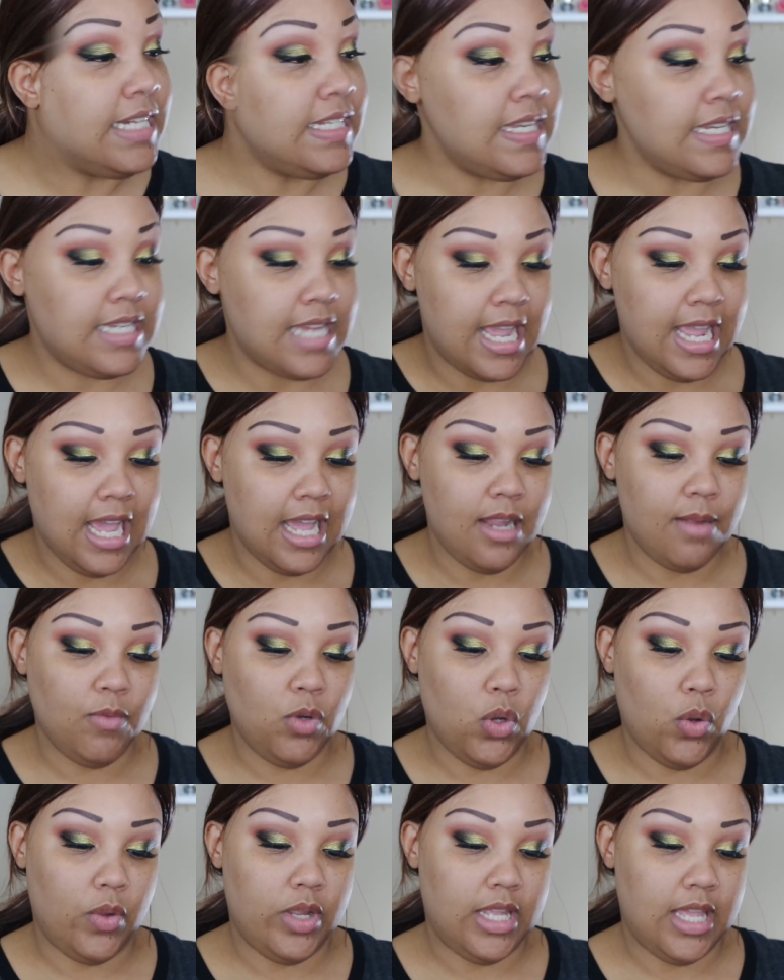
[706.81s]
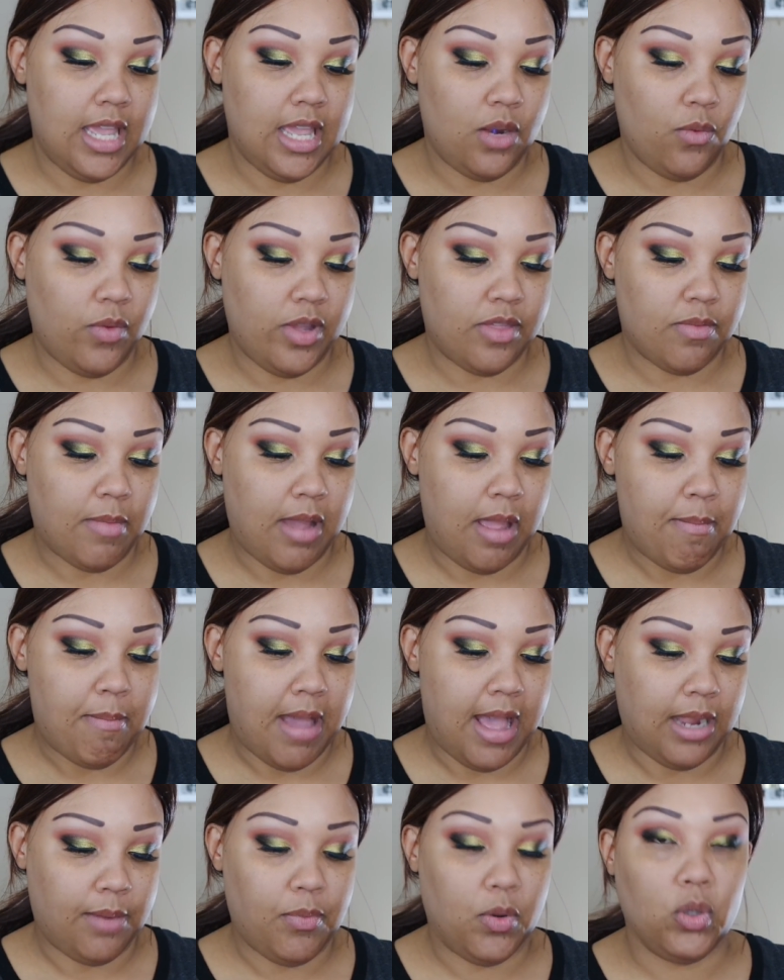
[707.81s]
Today I am going in with my
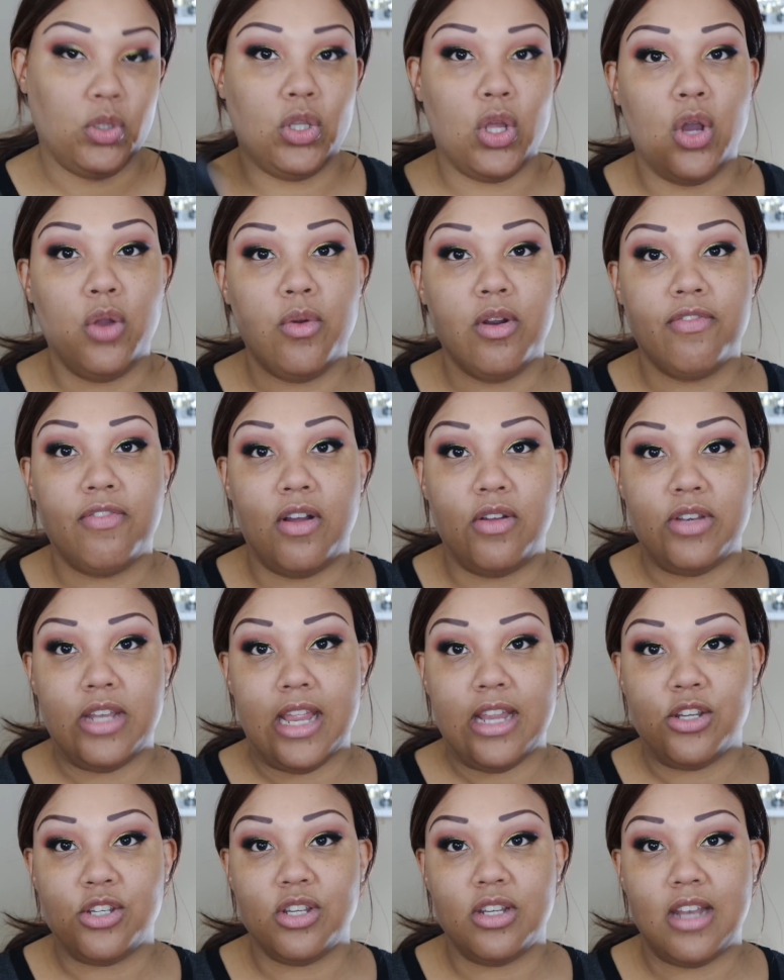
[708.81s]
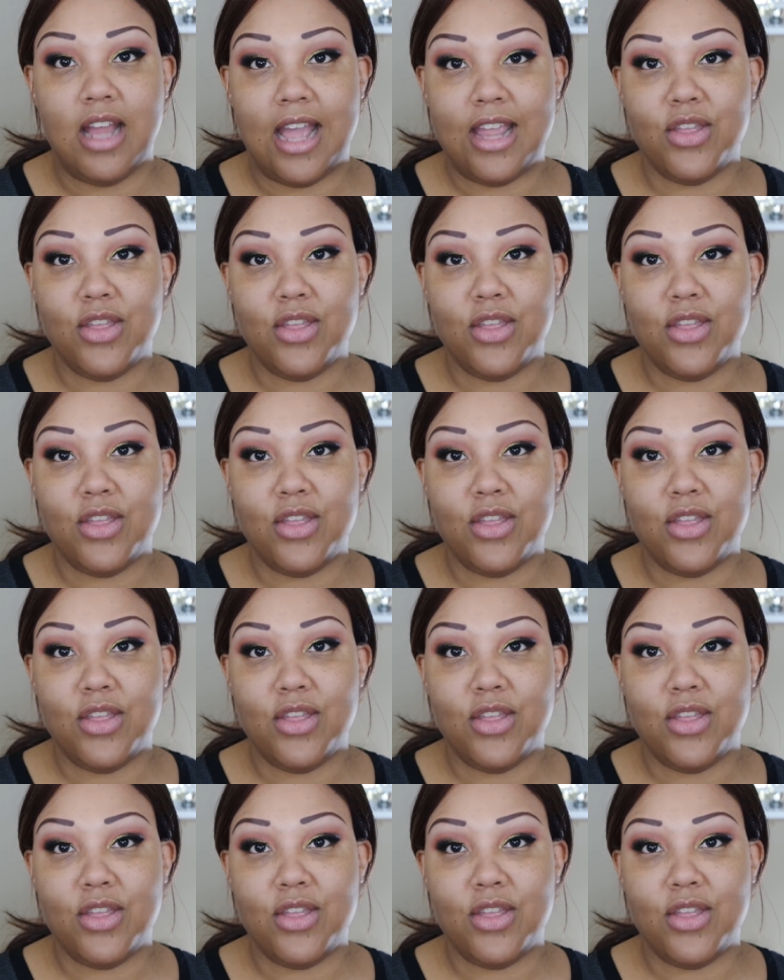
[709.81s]
MAC Pro Longwear Foundation.